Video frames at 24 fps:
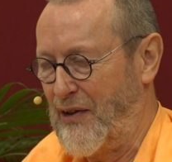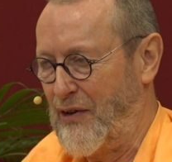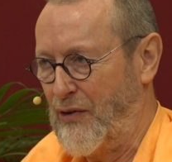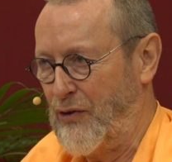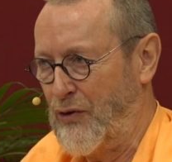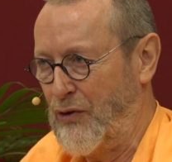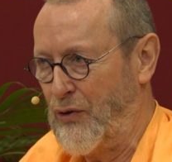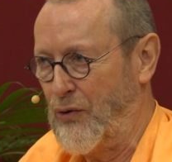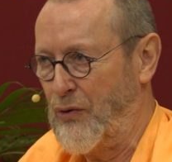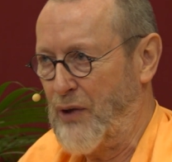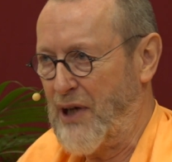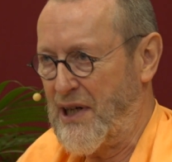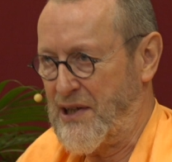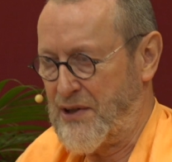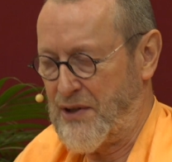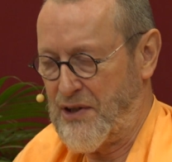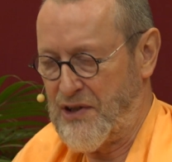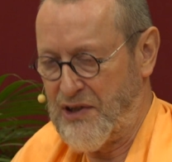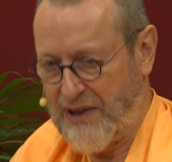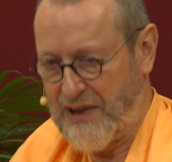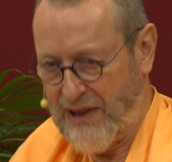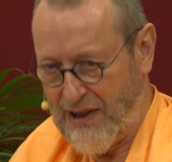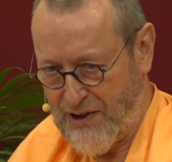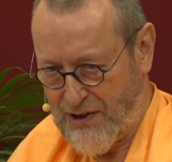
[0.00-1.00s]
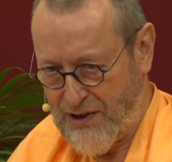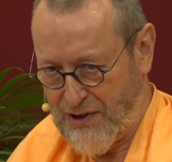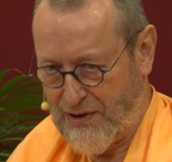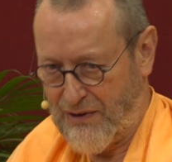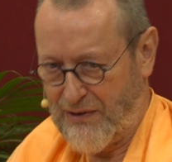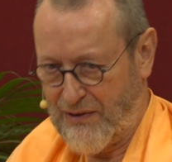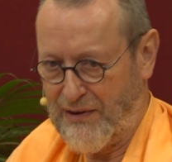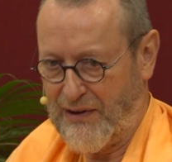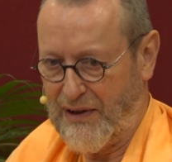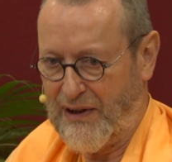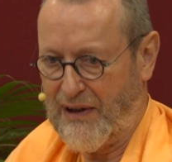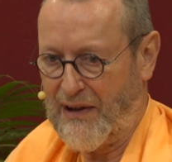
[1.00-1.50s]
no
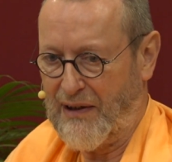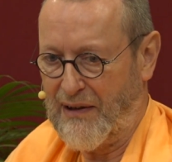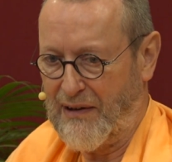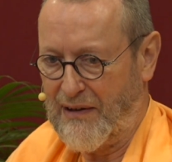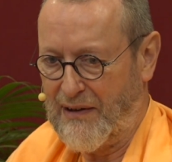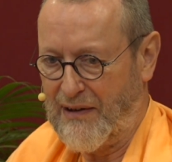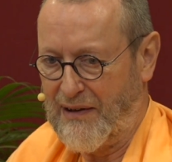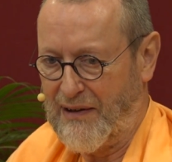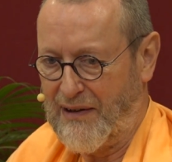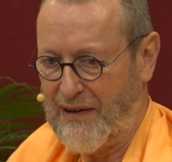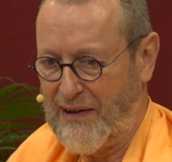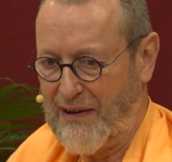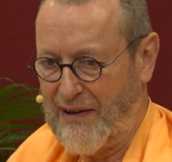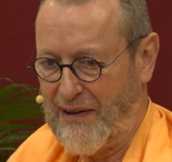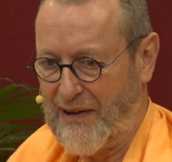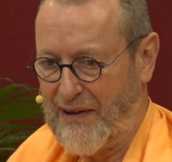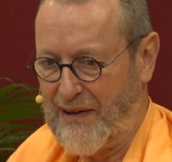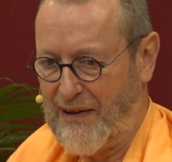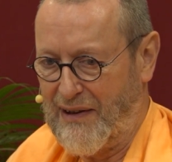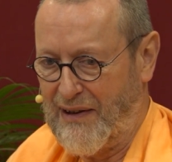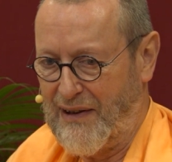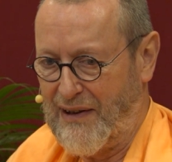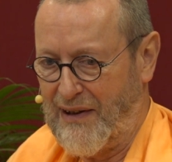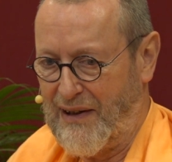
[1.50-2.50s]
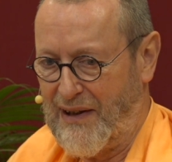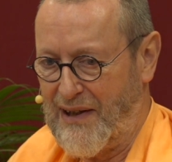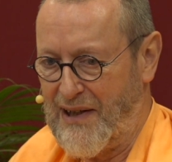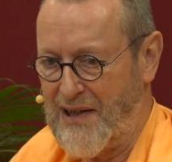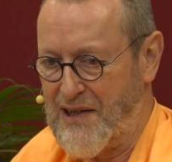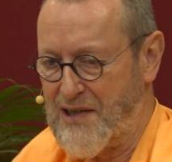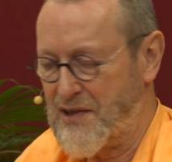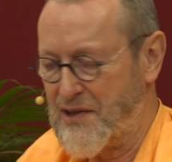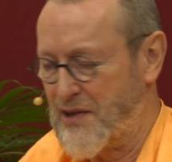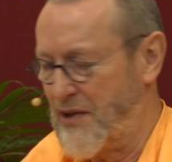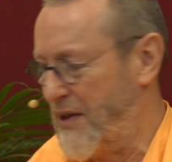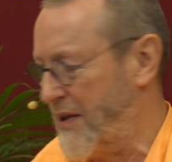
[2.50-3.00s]
association
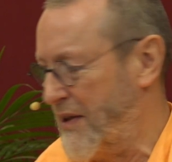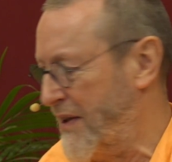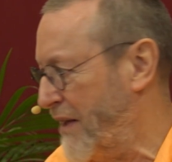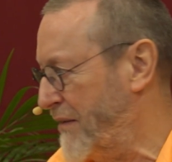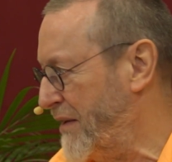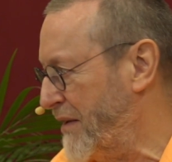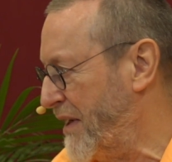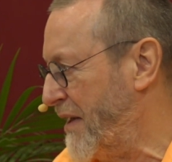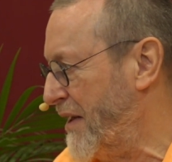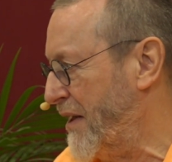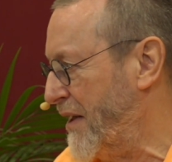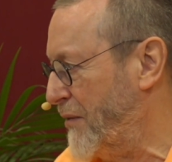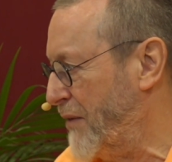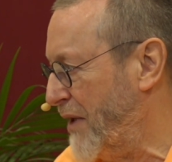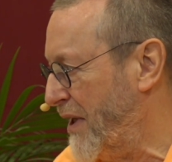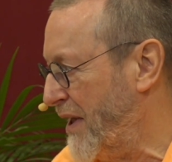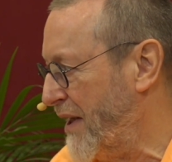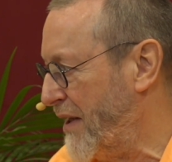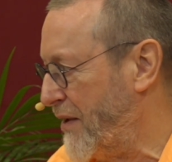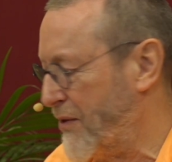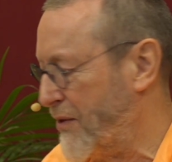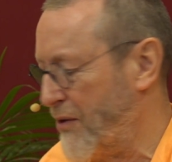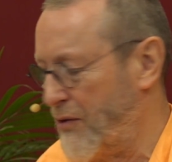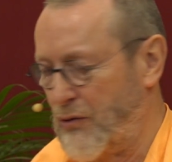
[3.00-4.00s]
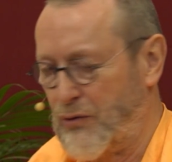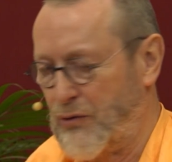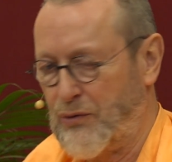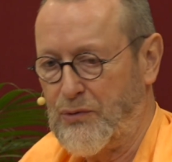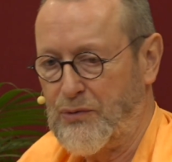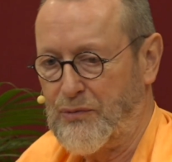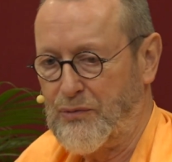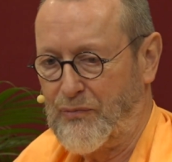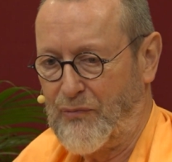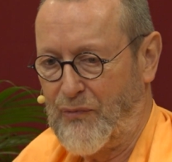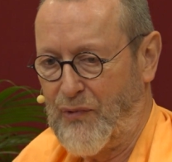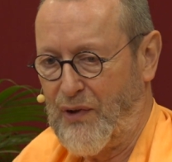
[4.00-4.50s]
is directly related
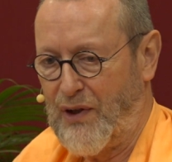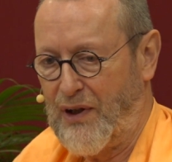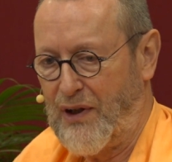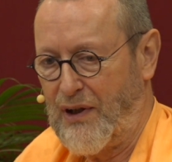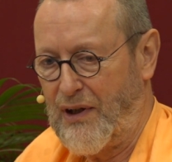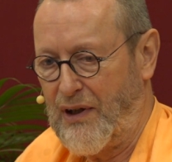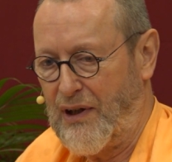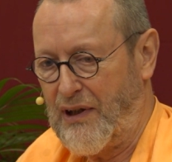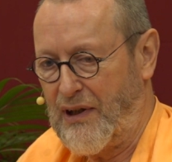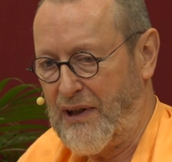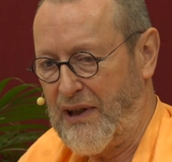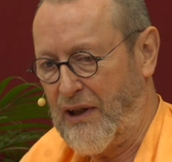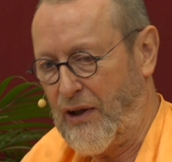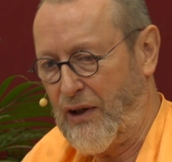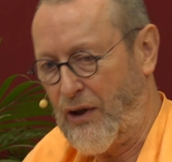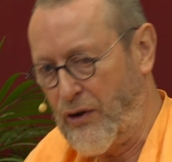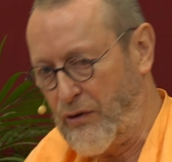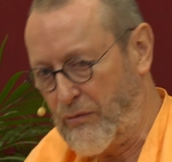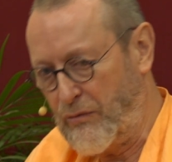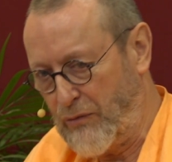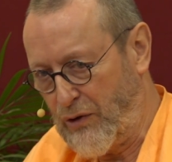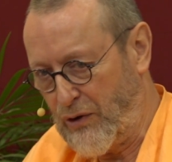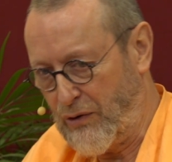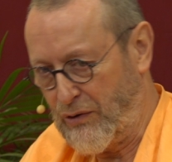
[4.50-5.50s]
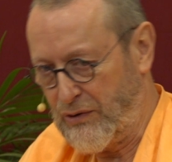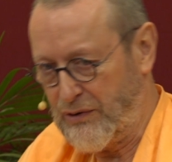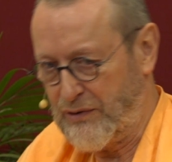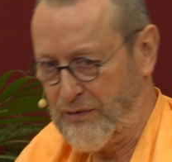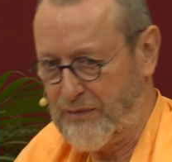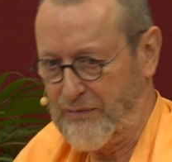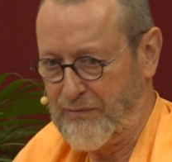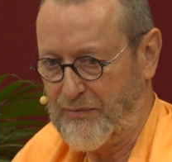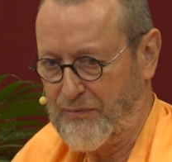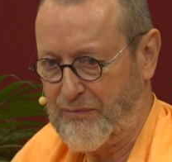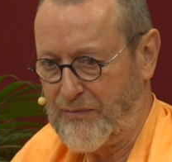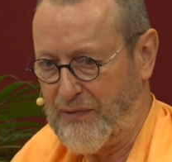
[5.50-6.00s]
to the unborn,
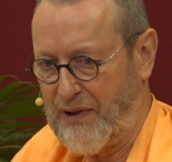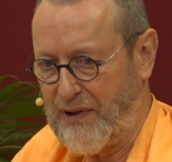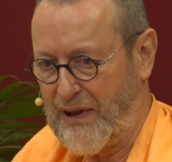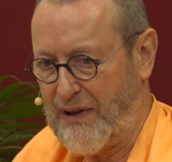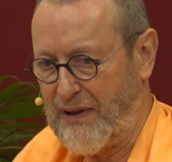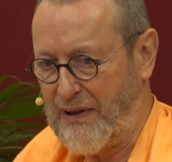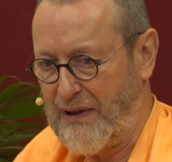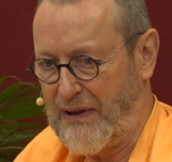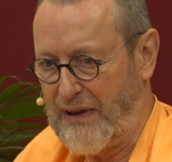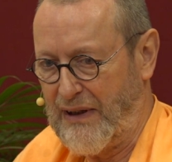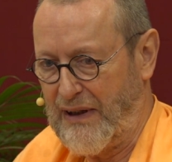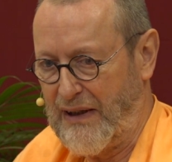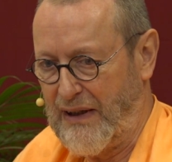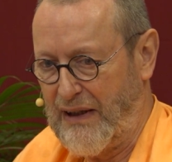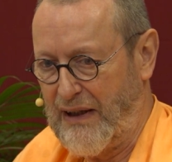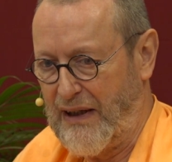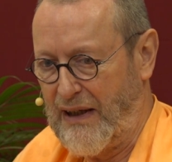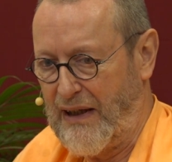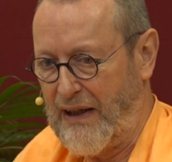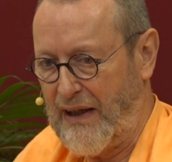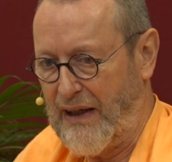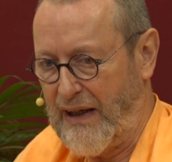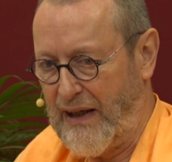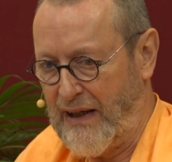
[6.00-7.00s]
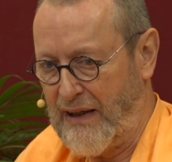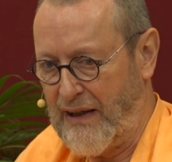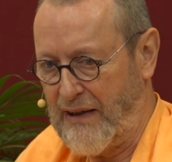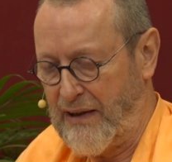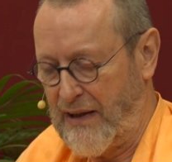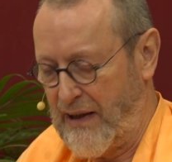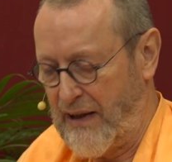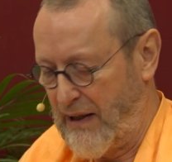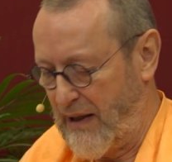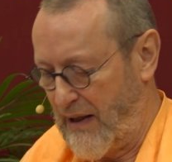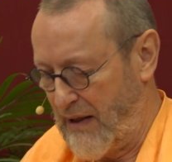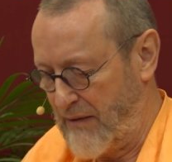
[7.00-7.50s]
and
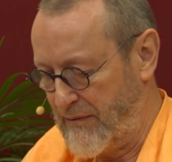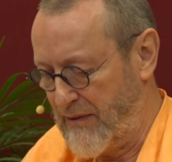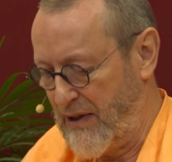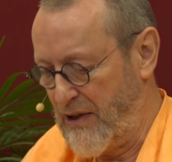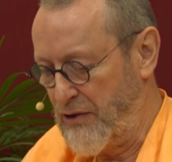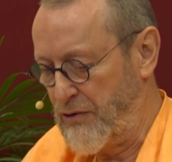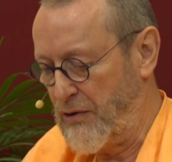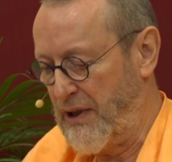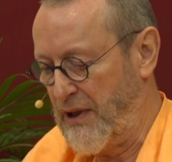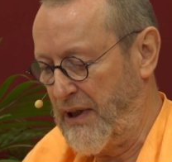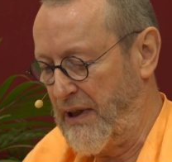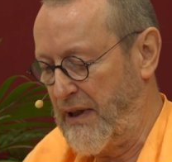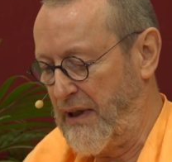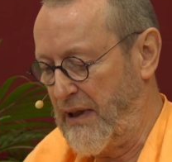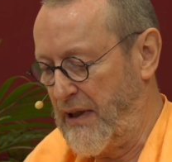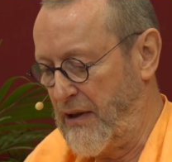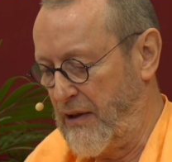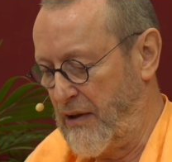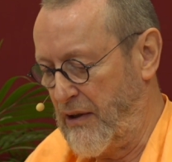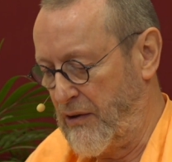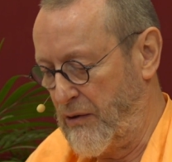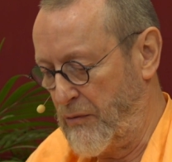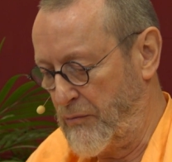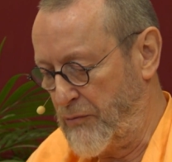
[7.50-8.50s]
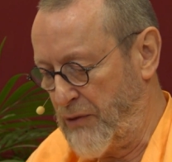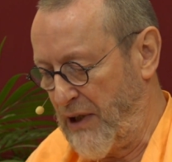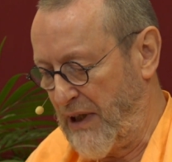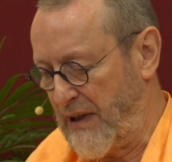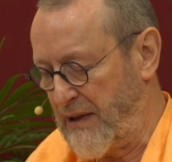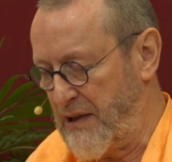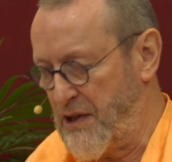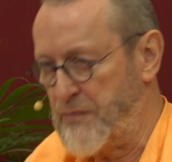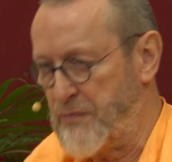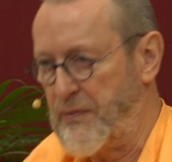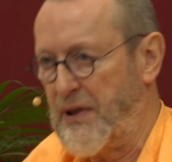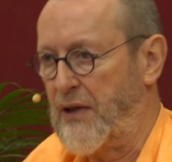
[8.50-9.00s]
eventually the
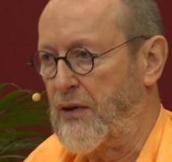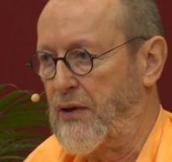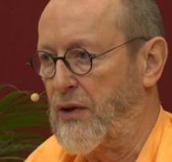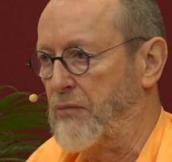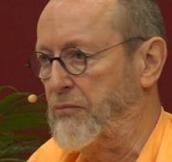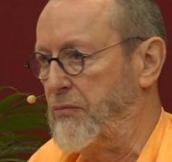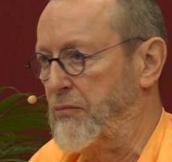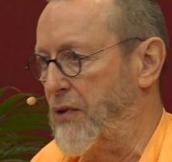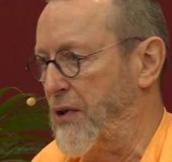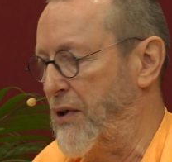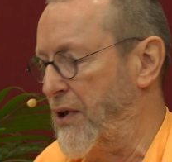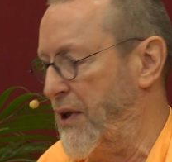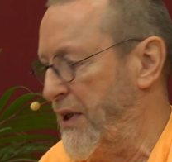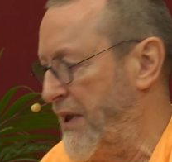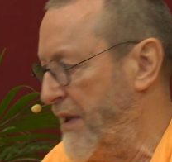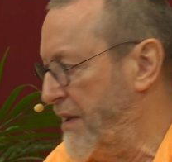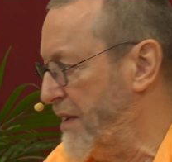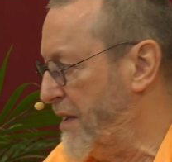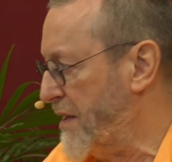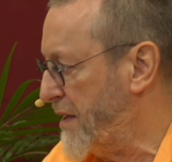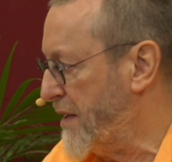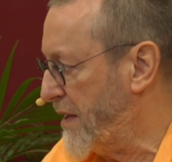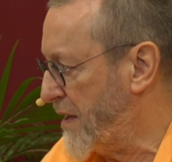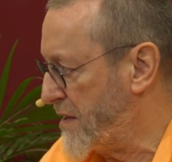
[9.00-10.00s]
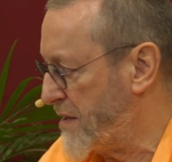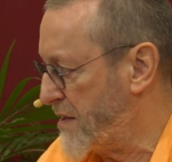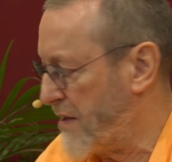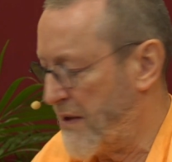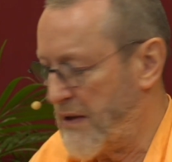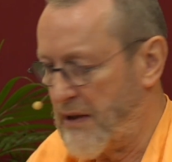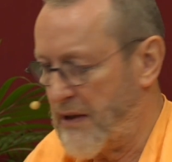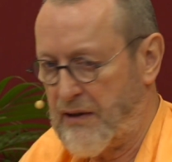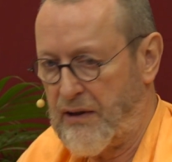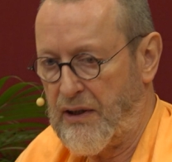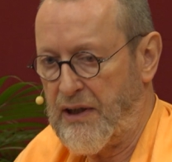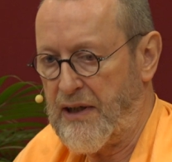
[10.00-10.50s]
practice becomes
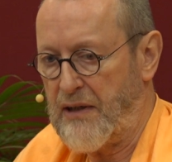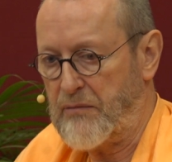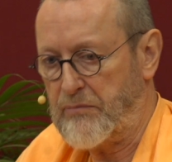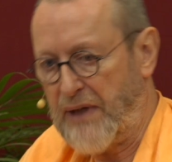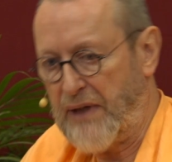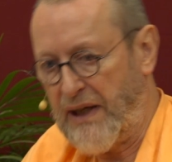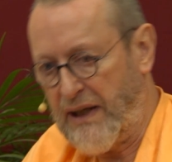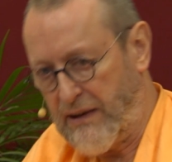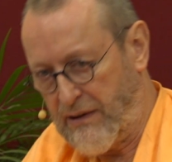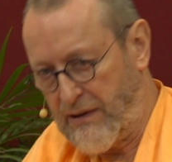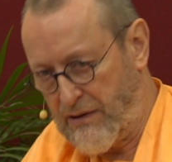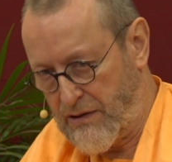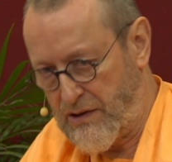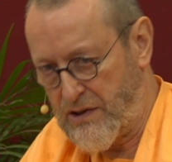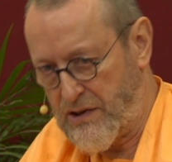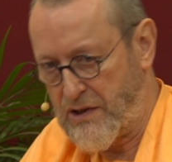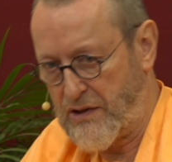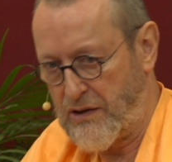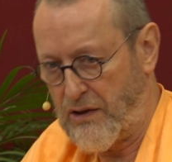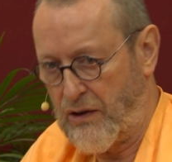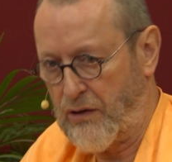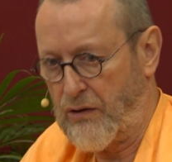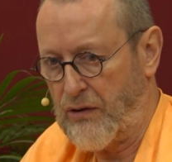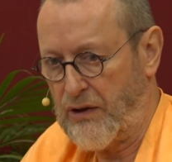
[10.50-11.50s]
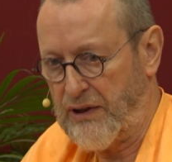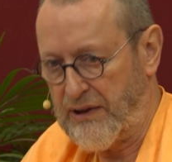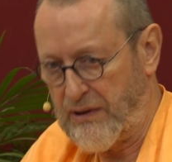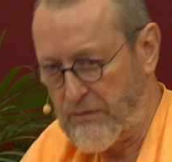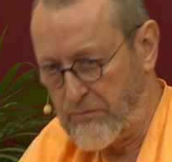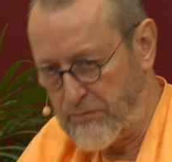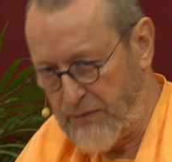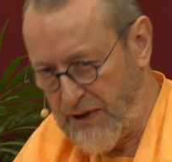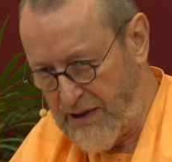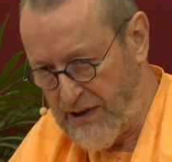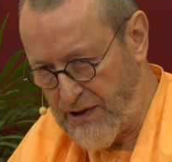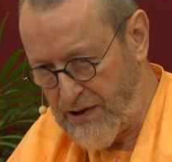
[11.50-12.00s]
nididhyasana, an abidance, a
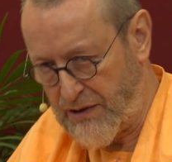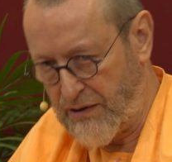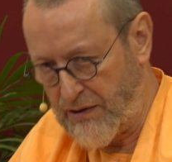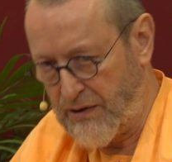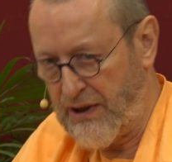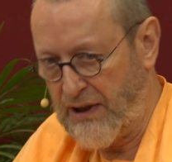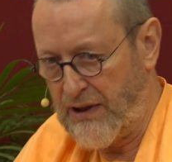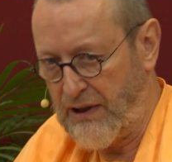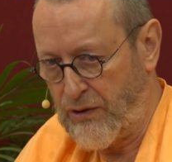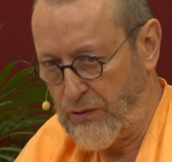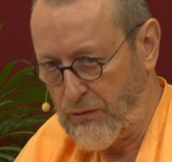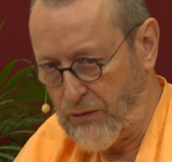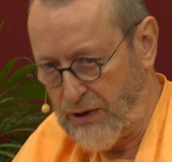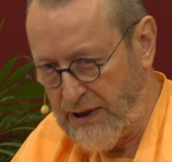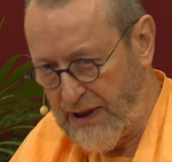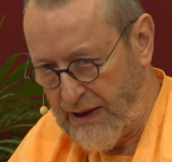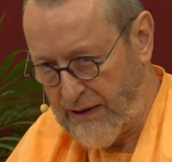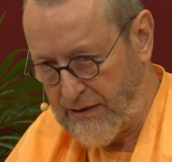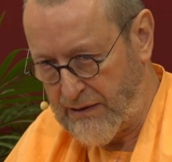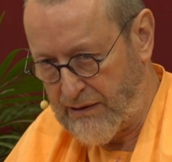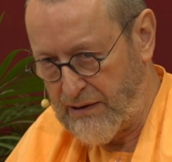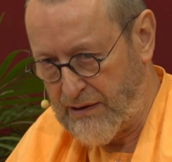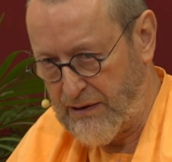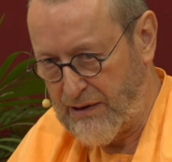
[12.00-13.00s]
contemplation into that.